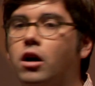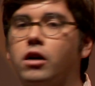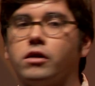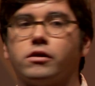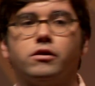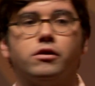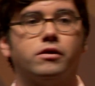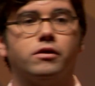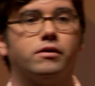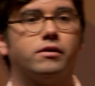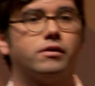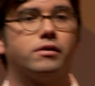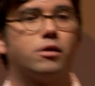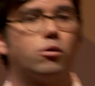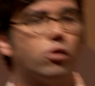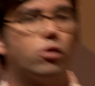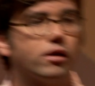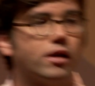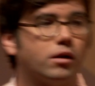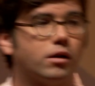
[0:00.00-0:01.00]
we're taught,
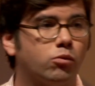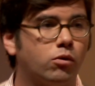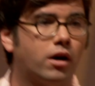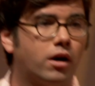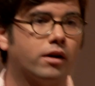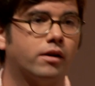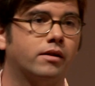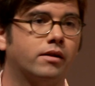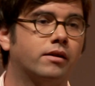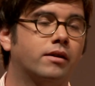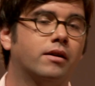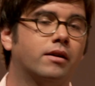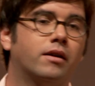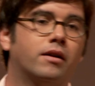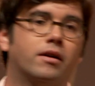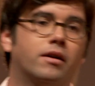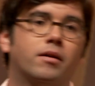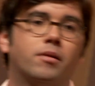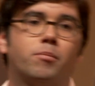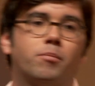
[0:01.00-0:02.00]
the world that we're
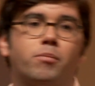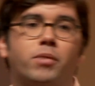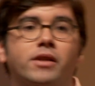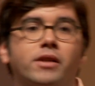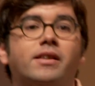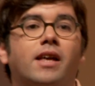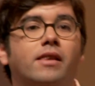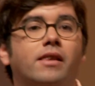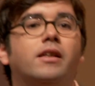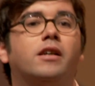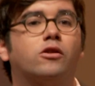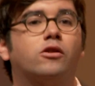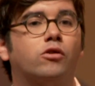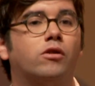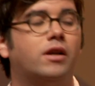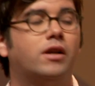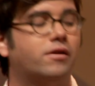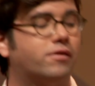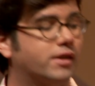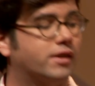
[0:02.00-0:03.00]

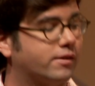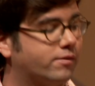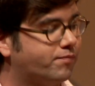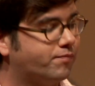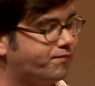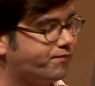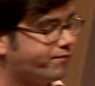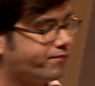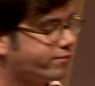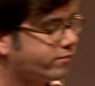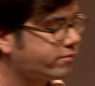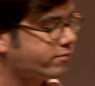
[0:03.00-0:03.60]
pretending to live in.